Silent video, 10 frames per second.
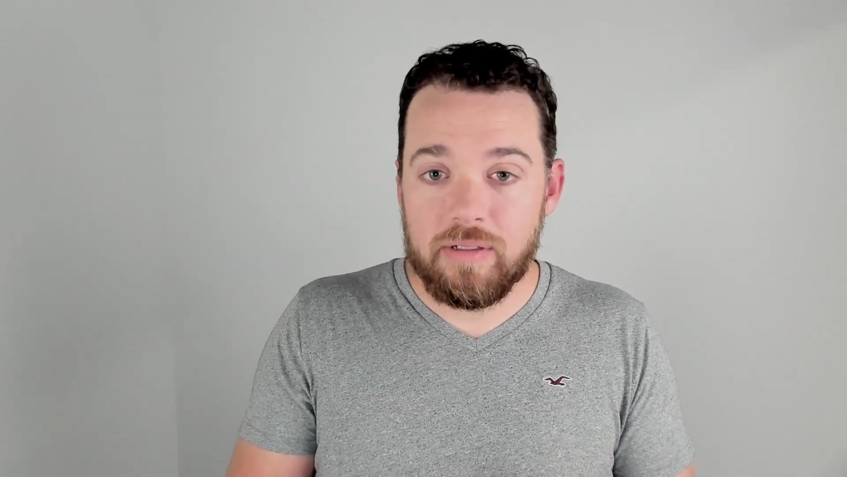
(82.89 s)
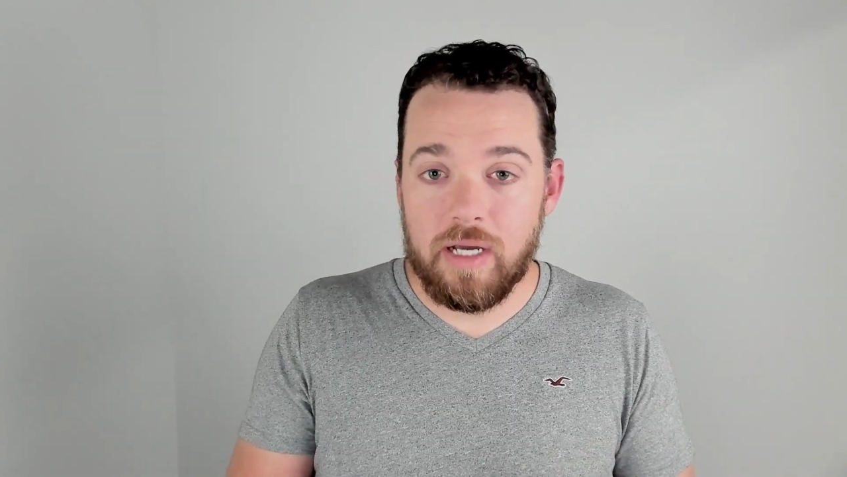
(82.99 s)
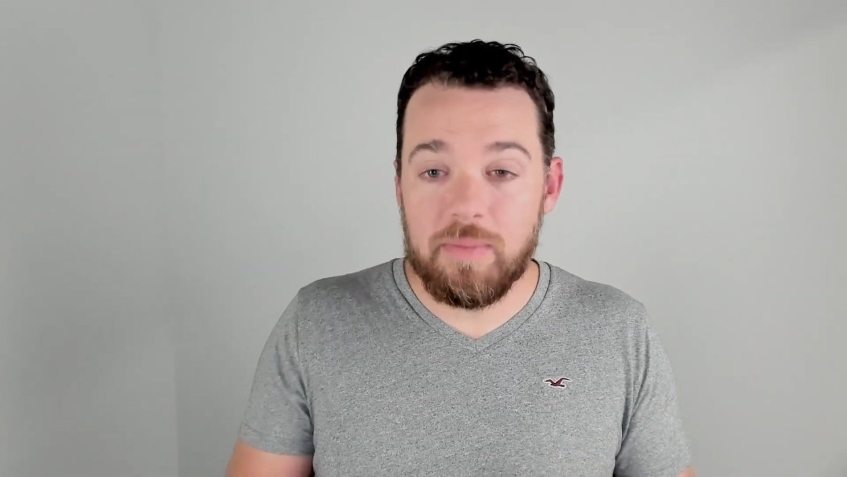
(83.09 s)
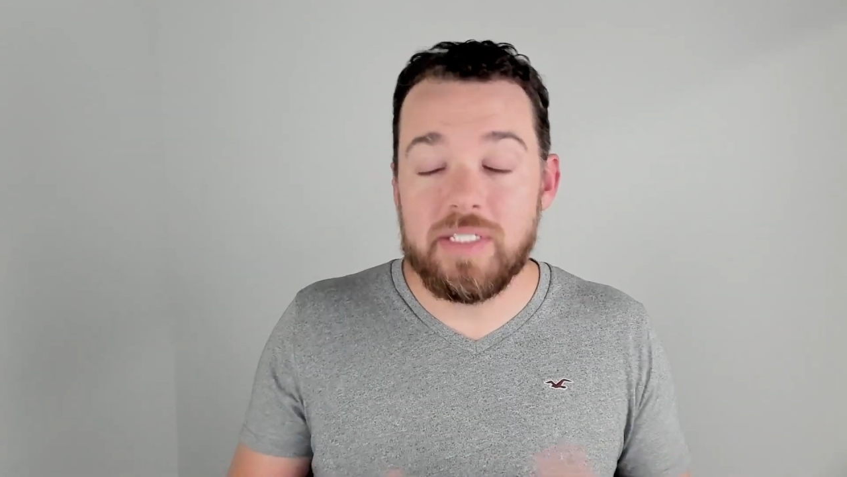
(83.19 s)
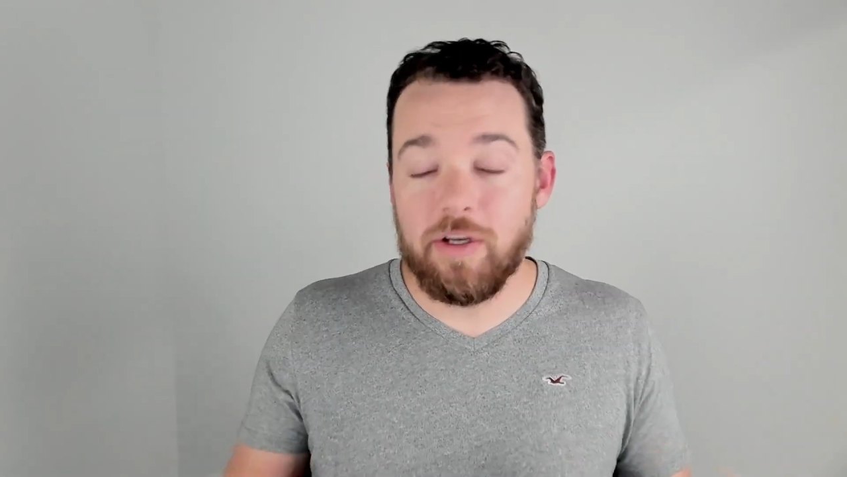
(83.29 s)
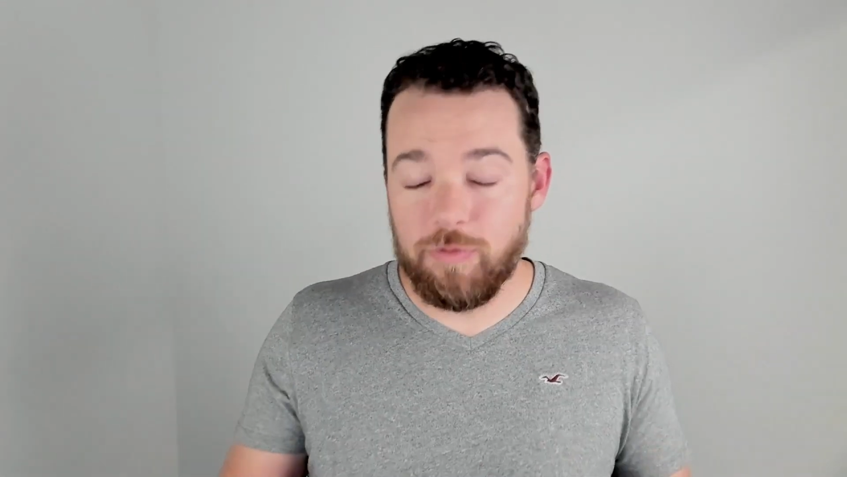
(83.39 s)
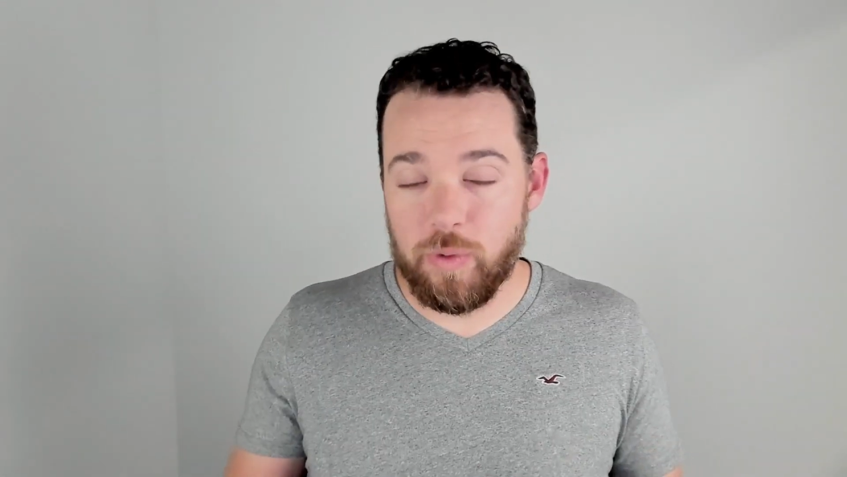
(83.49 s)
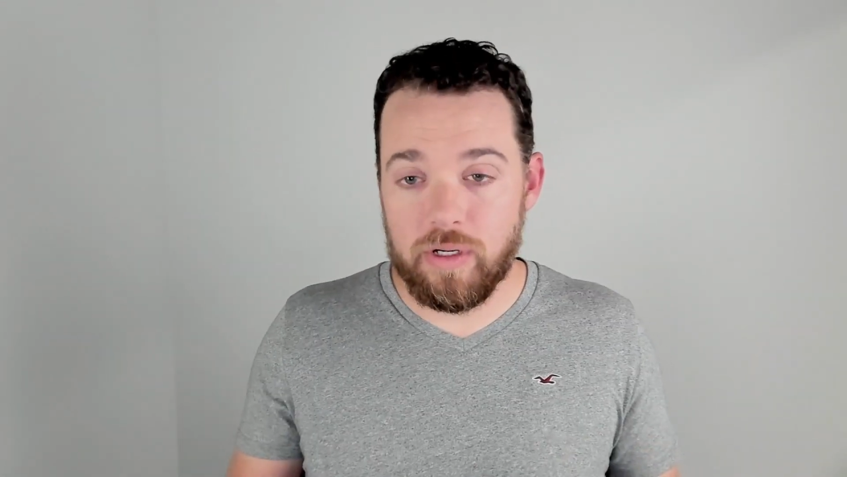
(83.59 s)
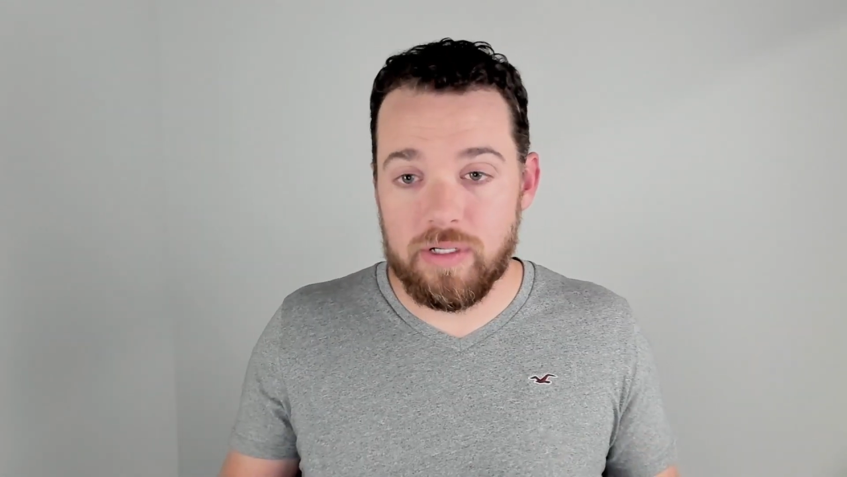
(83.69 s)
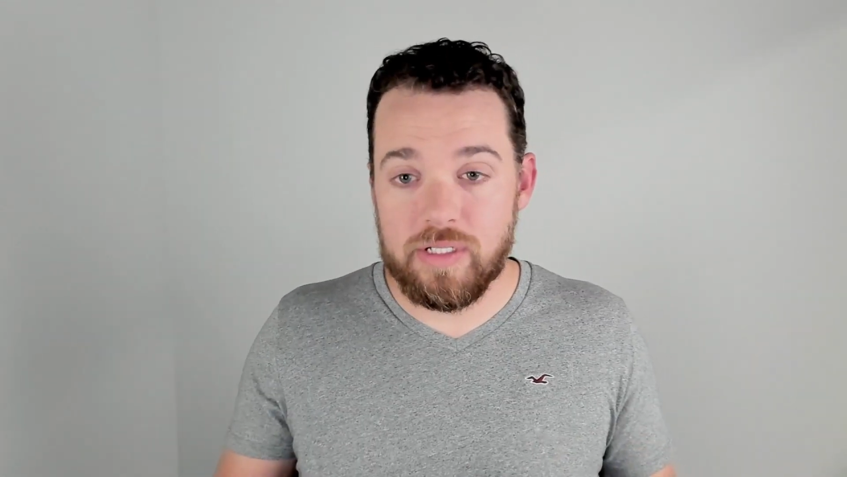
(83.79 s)
I'm a self
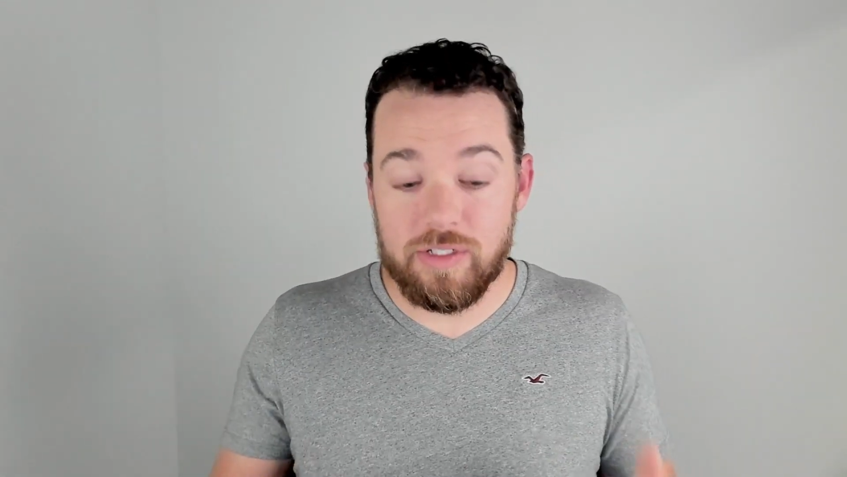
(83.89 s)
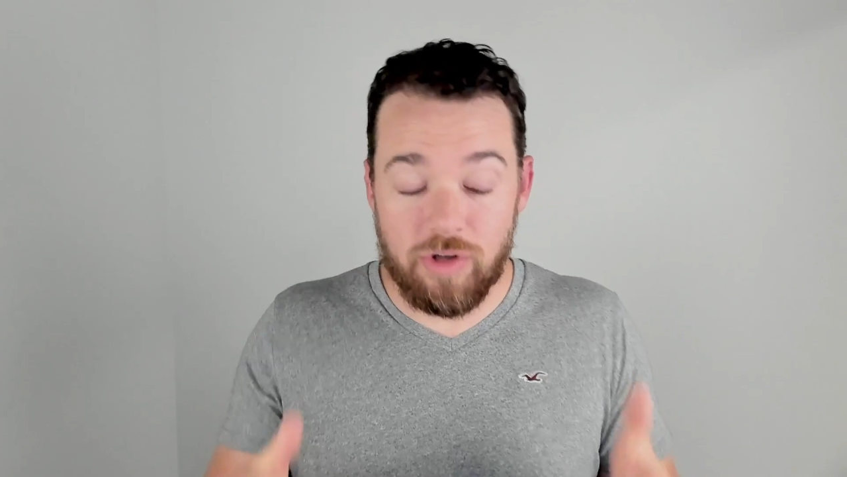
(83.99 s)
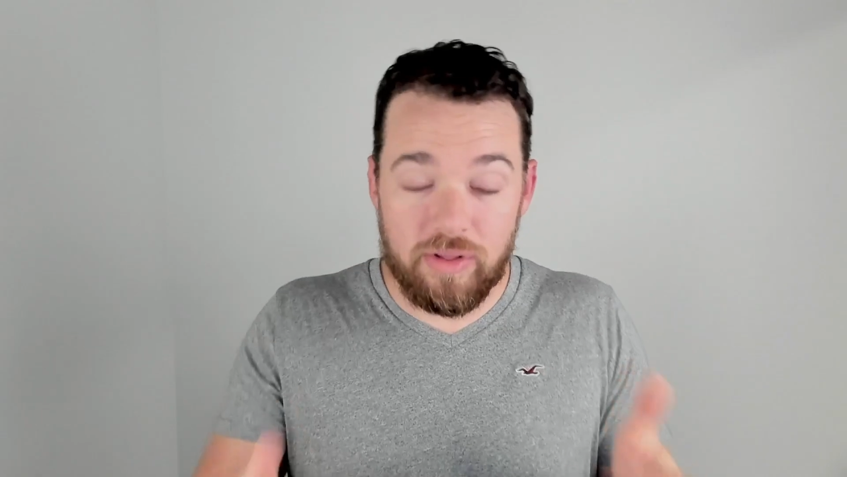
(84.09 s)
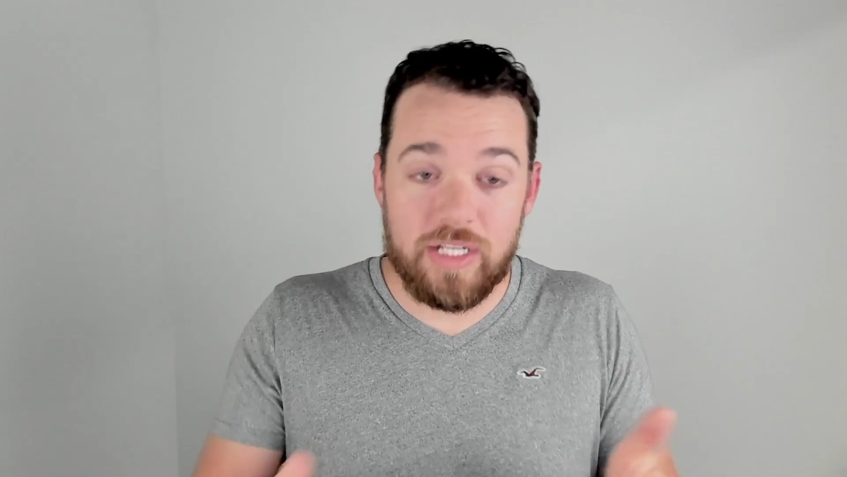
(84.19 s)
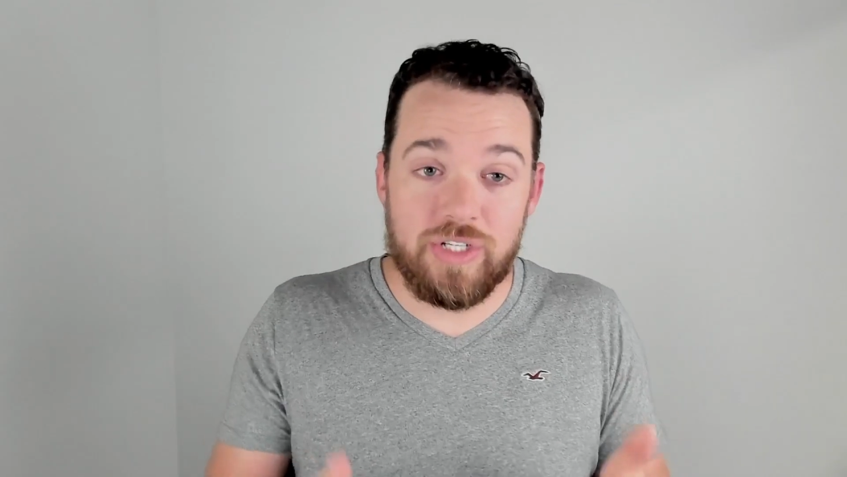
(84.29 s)
aware narcissist on this